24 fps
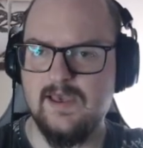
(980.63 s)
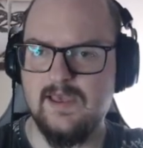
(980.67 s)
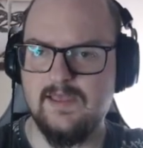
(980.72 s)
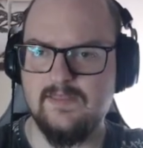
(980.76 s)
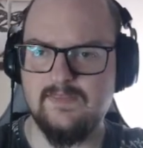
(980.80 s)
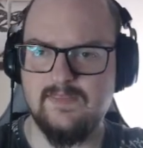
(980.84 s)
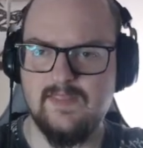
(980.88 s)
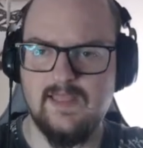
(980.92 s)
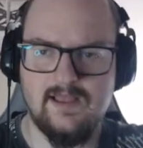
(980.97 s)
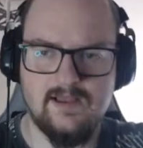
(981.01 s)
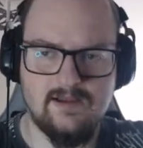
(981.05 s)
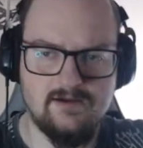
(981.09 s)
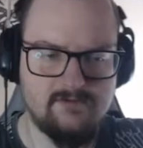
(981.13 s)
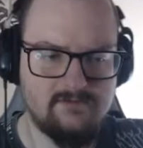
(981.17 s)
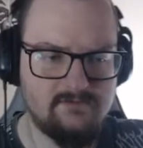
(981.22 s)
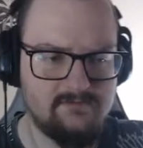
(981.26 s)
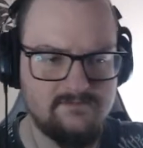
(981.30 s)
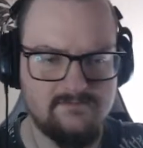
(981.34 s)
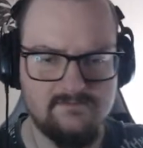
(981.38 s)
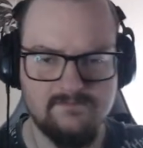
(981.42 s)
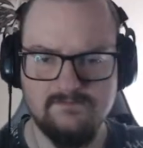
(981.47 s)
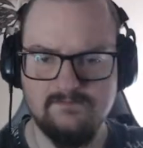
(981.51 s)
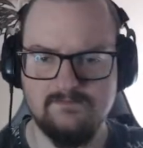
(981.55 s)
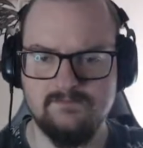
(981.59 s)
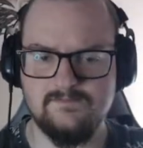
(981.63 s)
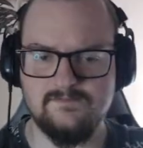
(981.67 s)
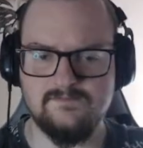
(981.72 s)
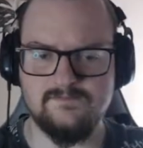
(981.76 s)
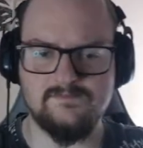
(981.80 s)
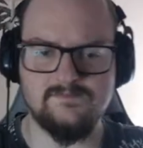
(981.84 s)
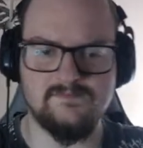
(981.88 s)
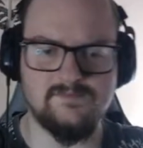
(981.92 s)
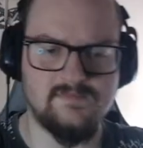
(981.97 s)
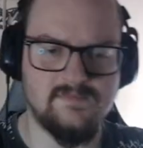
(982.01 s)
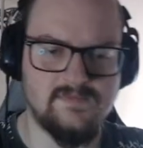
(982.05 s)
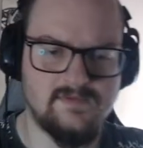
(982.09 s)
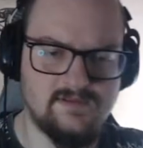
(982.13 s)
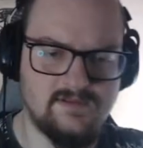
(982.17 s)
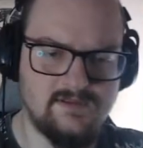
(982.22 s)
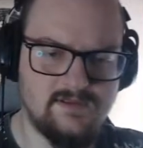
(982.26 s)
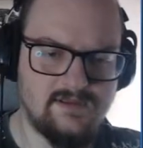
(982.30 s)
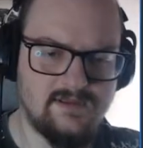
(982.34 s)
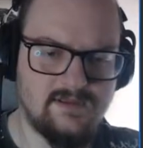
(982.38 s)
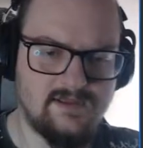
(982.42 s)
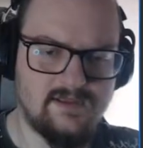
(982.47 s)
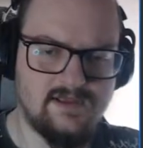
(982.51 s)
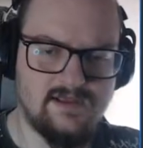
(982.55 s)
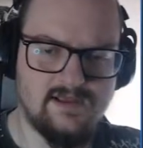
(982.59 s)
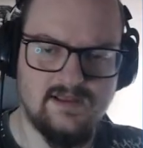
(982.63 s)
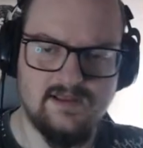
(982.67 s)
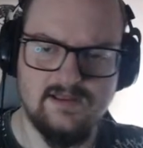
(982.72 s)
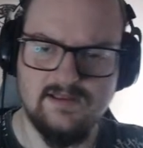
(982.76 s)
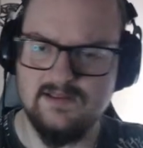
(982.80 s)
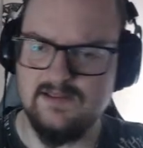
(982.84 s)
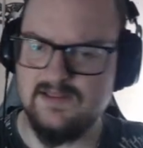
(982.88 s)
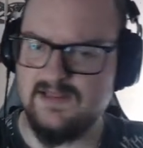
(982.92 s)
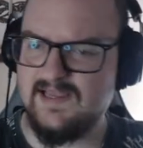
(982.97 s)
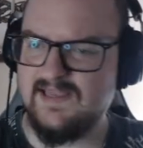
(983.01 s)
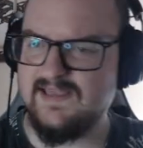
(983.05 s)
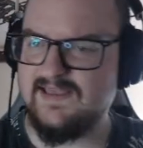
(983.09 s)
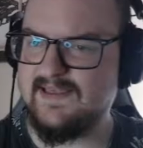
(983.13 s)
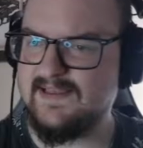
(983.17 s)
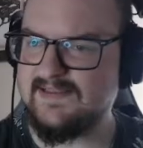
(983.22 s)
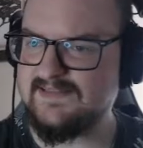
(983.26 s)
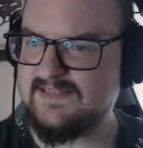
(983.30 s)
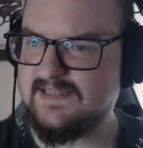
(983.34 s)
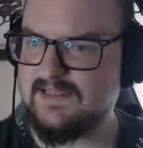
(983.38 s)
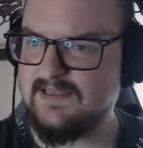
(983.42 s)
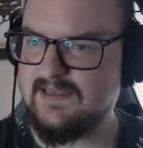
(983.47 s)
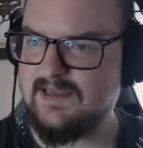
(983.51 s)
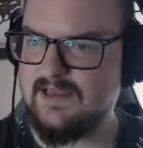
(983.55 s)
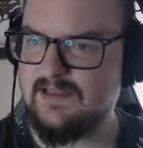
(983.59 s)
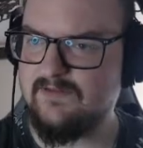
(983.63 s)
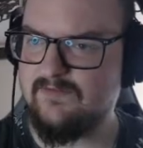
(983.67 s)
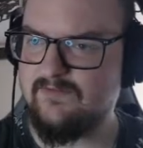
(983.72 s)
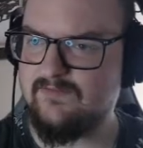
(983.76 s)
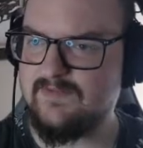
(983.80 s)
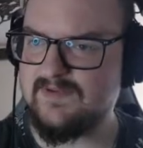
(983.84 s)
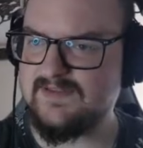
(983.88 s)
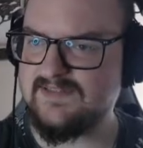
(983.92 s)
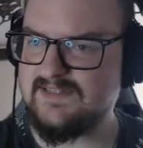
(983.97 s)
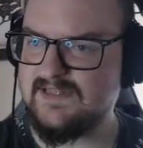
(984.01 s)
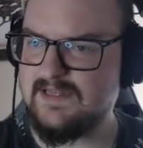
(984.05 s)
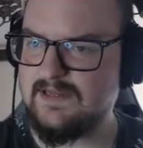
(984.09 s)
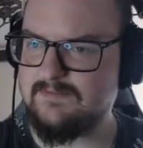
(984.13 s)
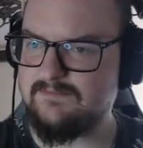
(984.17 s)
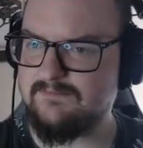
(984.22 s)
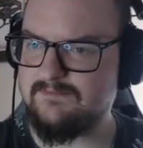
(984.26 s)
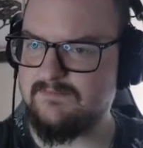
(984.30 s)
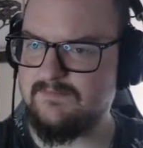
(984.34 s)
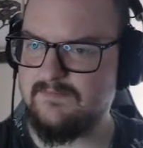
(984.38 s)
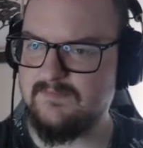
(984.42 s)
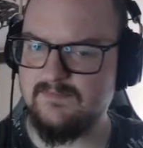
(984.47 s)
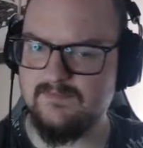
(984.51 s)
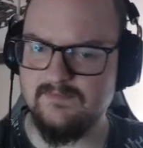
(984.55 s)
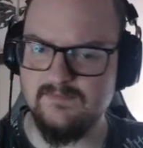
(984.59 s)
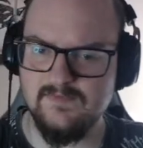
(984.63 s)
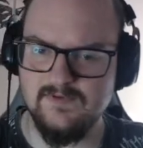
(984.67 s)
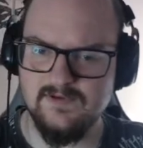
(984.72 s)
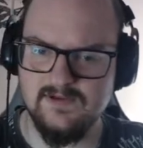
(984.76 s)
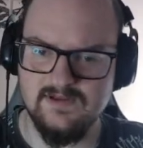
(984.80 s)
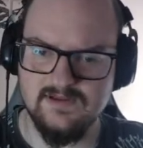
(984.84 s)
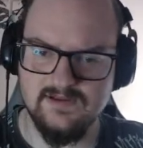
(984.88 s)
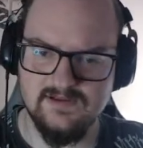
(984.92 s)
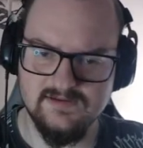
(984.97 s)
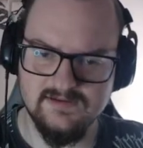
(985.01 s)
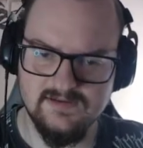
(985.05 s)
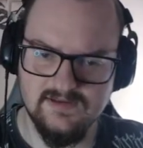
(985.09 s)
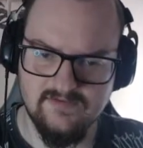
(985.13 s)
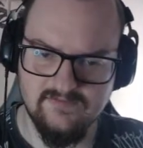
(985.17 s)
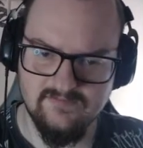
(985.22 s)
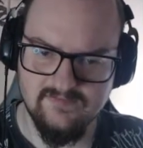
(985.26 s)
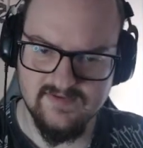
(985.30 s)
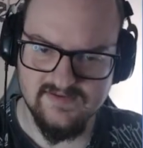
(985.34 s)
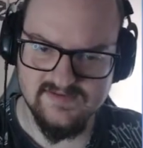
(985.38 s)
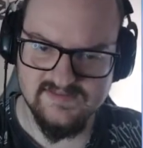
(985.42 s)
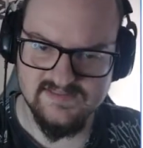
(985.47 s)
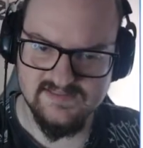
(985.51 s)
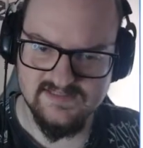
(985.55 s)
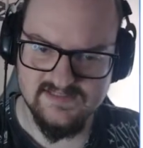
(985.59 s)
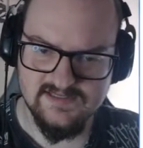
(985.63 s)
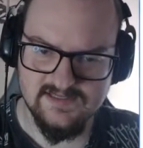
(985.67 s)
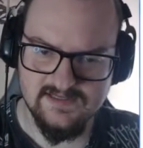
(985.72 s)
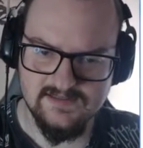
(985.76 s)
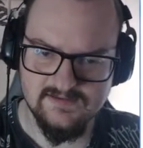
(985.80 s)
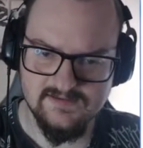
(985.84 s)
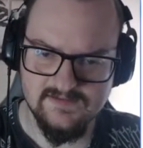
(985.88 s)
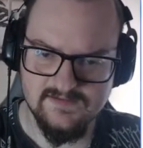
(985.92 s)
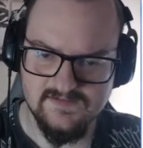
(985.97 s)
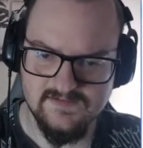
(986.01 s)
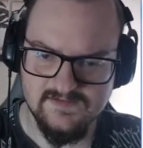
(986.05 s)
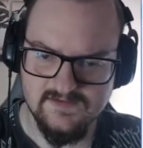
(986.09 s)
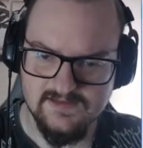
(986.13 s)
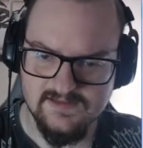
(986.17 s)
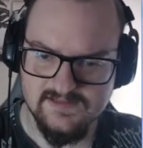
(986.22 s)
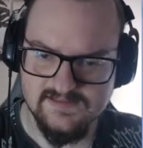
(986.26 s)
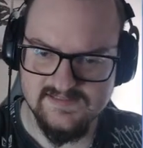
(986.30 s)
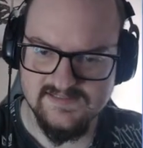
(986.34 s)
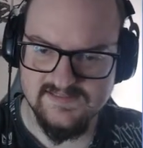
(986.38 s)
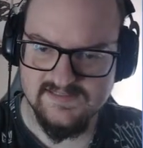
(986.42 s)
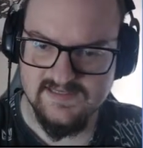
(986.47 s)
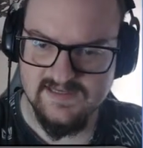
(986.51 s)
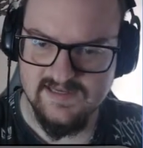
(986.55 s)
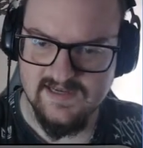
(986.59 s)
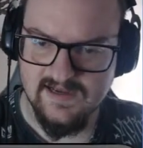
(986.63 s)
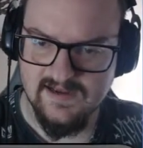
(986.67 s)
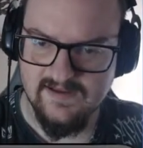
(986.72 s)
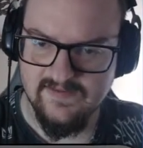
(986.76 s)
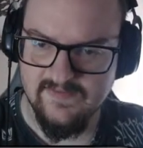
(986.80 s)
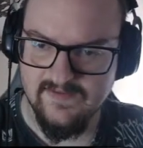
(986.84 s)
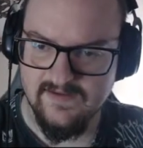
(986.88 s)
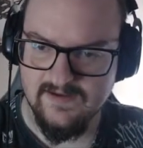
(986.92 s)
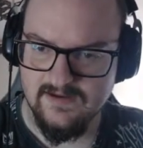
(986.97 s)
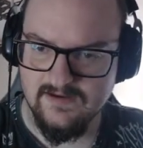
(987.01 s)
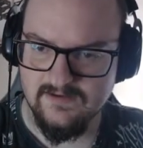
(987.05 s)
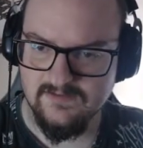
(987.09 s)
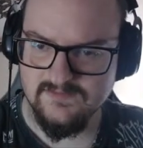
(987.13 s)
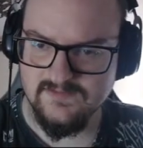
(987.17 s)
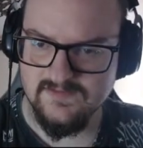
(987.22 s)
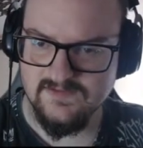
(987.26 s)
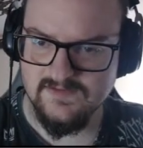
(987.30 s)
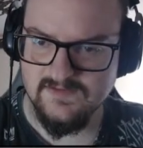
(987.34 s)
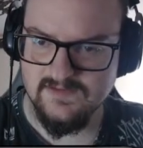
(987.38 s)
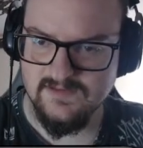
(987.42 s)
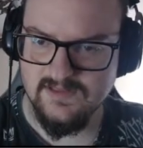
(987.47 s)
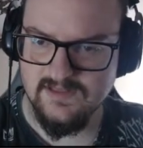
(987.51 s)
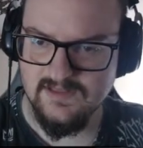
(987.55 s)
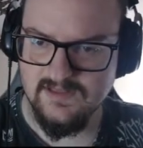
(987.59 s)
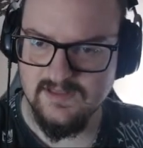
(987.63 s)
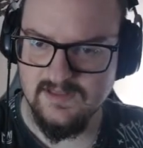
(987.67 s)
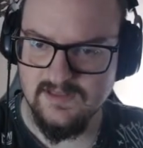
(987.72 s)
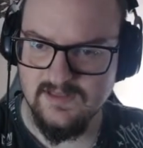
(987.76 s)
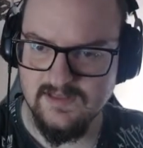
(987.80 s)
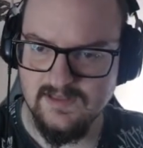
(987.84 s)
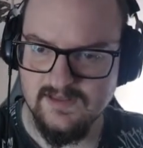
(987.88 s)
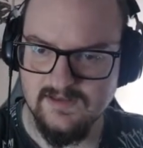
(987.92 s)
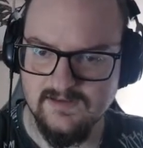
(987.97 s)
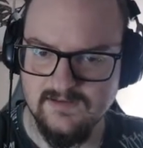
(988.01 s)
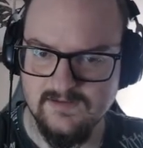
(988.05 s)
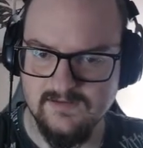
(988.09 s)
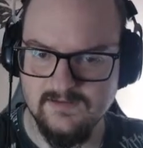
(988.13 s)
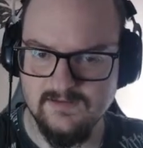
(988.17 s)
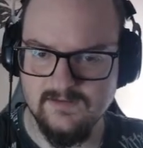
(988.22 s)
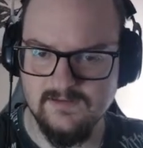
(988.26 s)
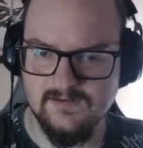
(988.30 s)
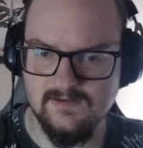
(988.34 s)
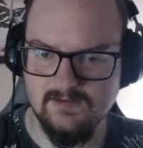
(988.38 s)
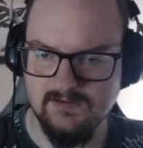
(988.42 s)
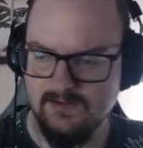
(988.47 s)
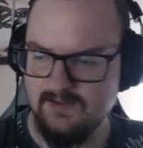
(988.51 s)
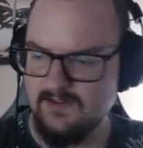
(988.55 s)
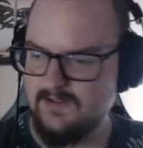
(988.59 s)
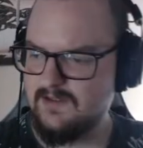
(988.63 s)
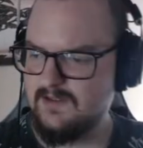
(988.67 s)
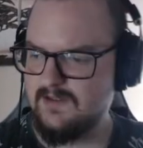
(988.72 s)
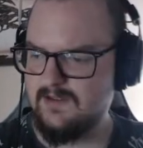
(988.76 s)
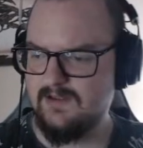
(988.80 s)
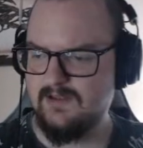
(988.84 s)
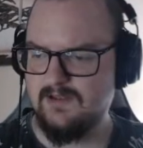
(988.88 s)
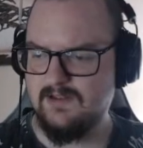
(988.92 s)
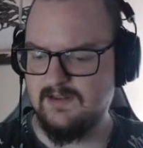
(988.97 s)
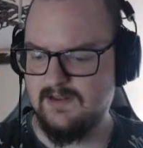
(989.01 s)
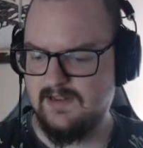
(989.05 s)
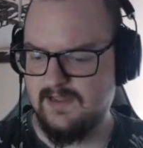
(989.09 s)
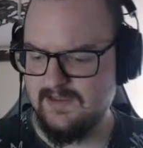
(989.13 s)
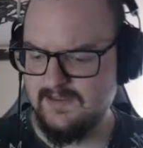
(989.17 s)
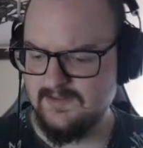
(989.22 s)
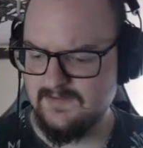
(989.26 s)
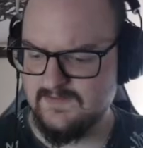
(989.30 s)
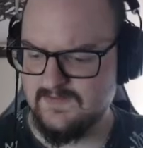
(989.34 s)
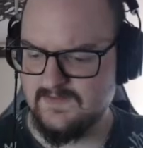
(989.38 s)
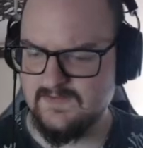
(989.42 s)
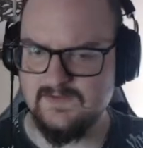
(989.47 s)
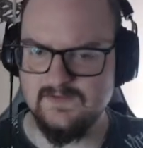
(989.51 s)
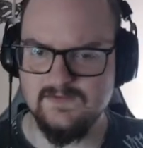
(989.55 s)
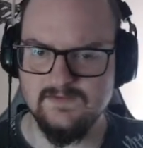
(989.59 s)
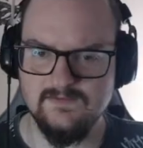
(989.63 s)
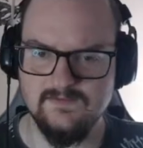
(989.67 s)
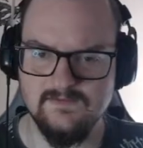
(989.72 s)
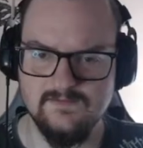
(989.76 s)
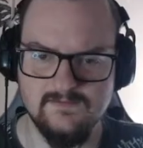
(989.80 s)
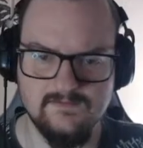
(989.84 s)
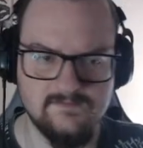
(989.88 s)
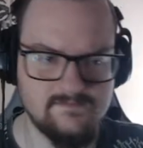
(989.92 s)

And now, I guess I kind of messed up. Give me a second. Let's cut out the light.